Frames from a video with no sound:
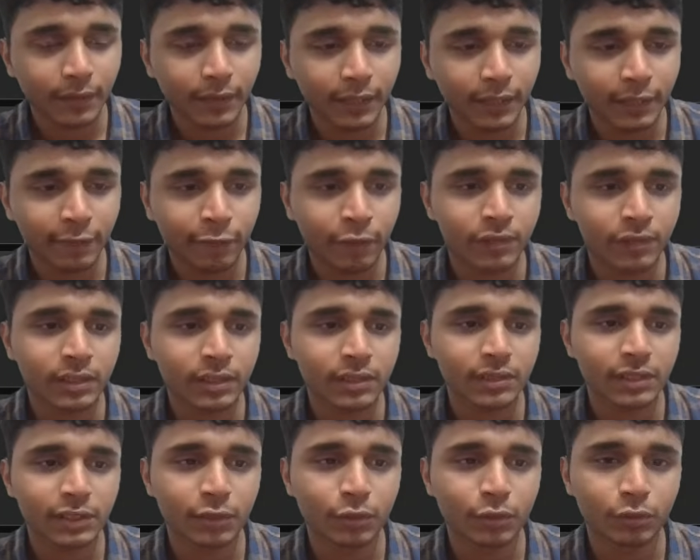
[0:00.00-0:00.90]

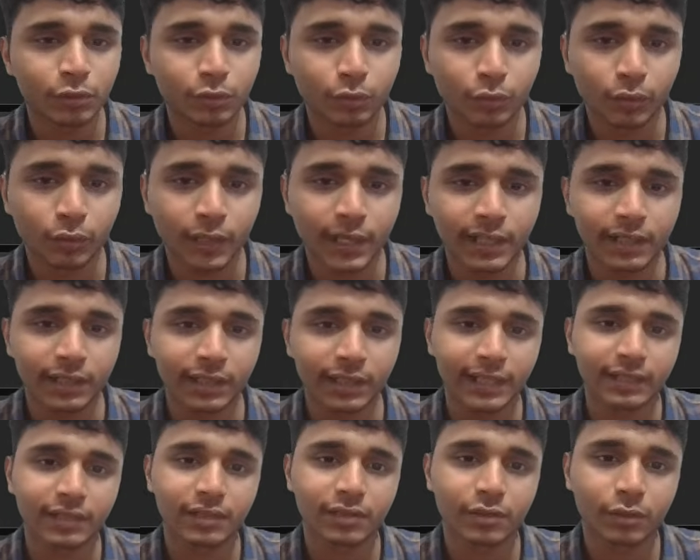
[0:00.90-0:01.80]
the zeroth row, right?
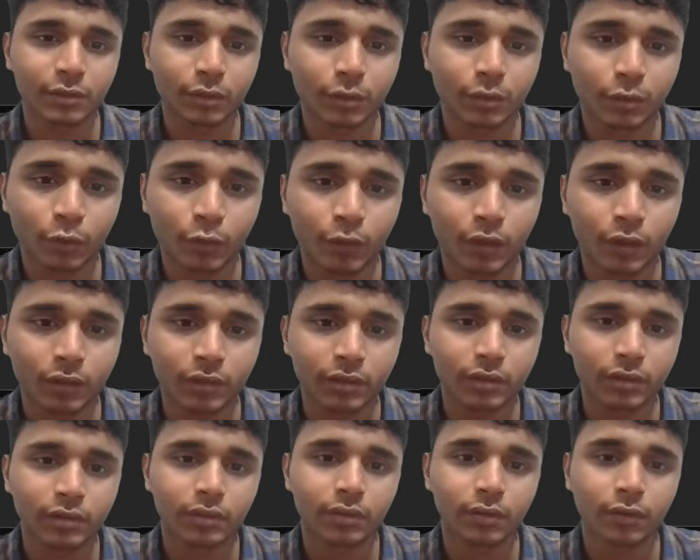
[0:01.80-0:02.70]
Like the row
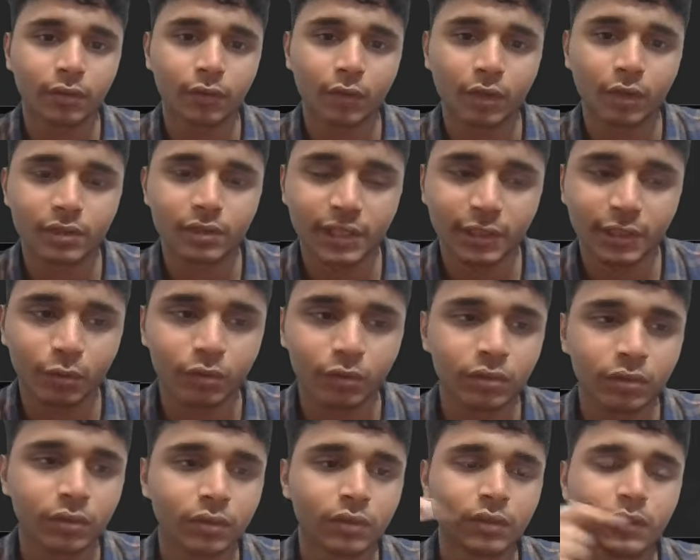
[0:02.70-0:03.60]
was
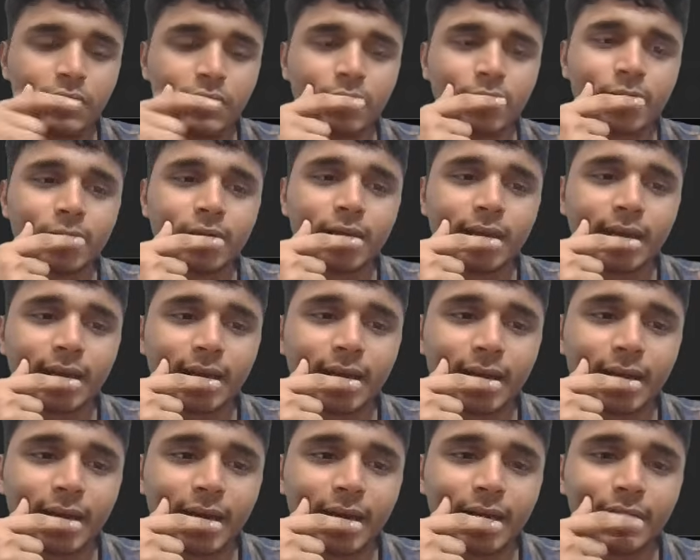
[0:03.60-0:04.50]
zero,
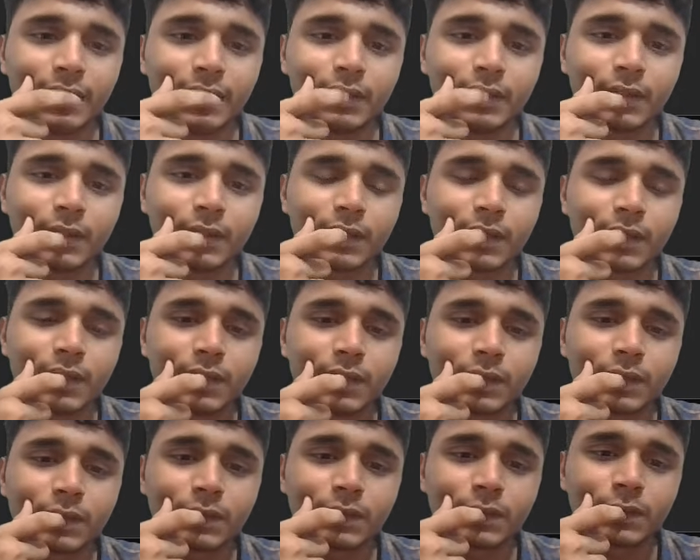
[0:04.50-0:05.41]
and
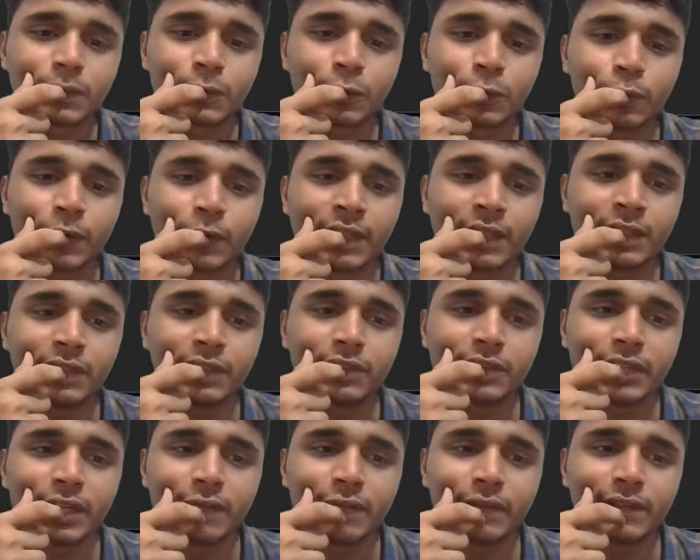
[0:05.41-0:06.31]
so
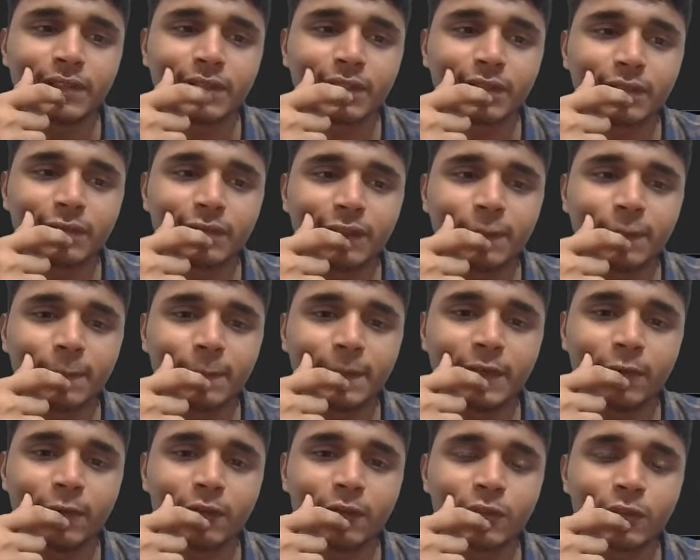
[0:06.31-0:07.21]
when j will
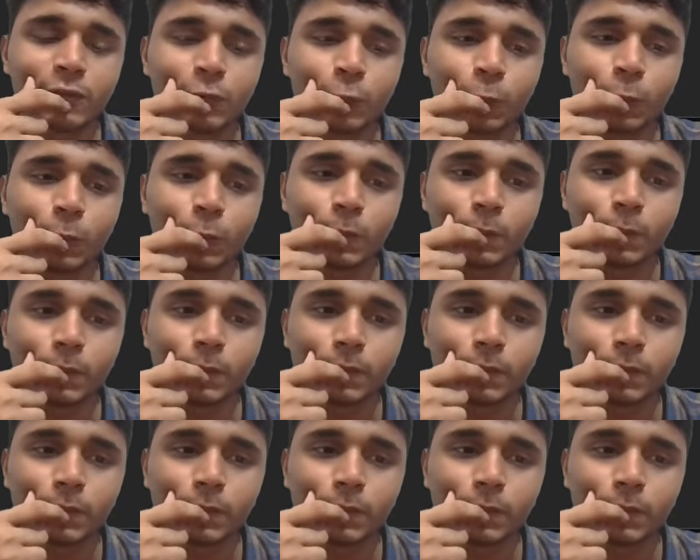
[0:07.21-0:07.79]
be equals to